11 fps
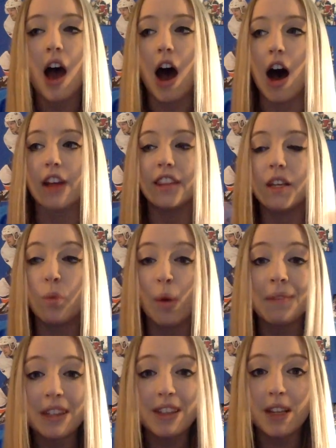Uh, the
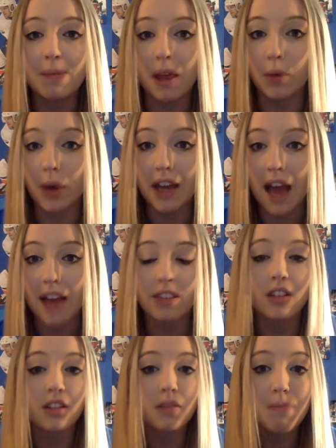women's team, by the way,
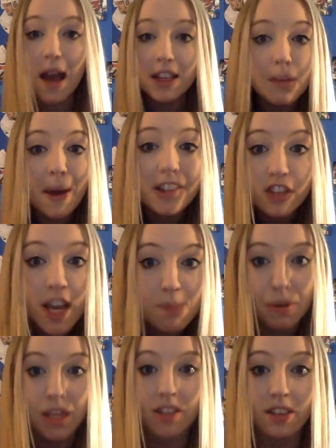guys back to back
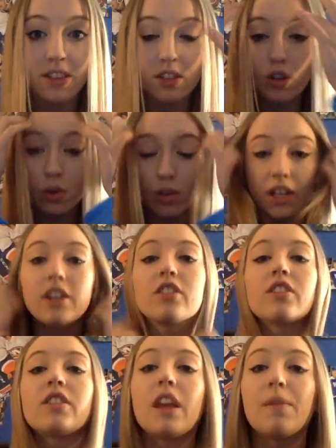champions. Two
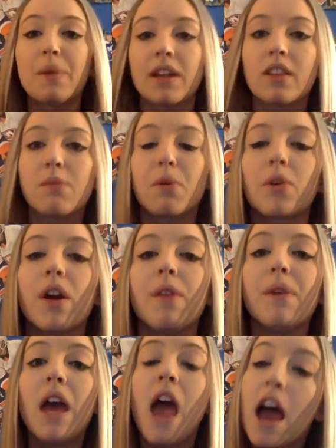years they've been in the
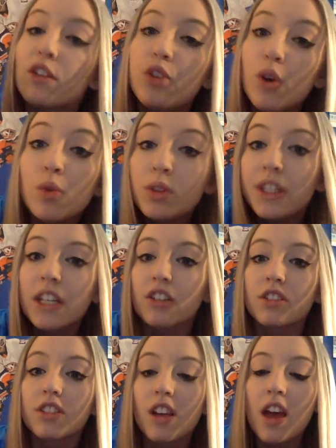program, and two
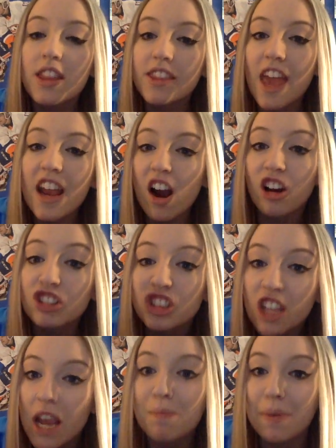years they are
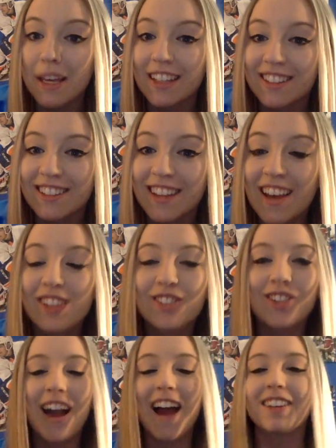champions.
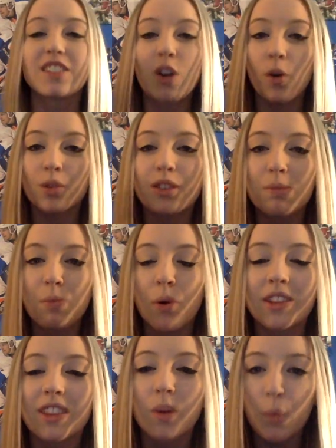So, guys, go
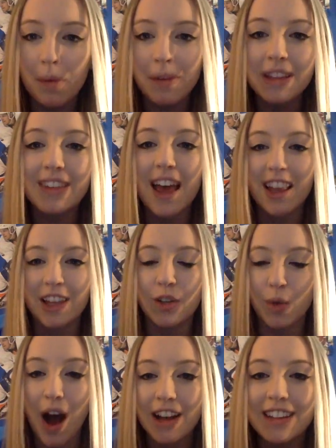support the women's
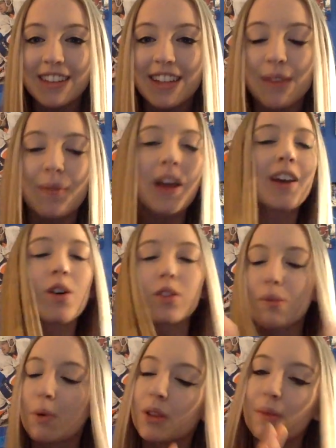LIU hockey team. Go
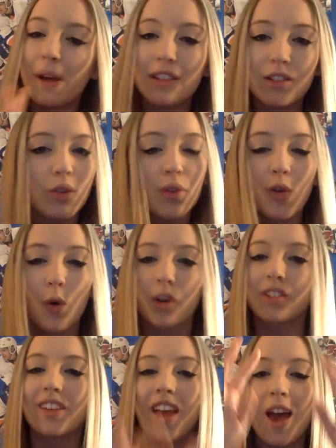support the men's too, of
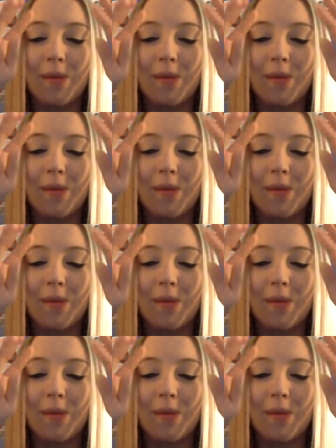course.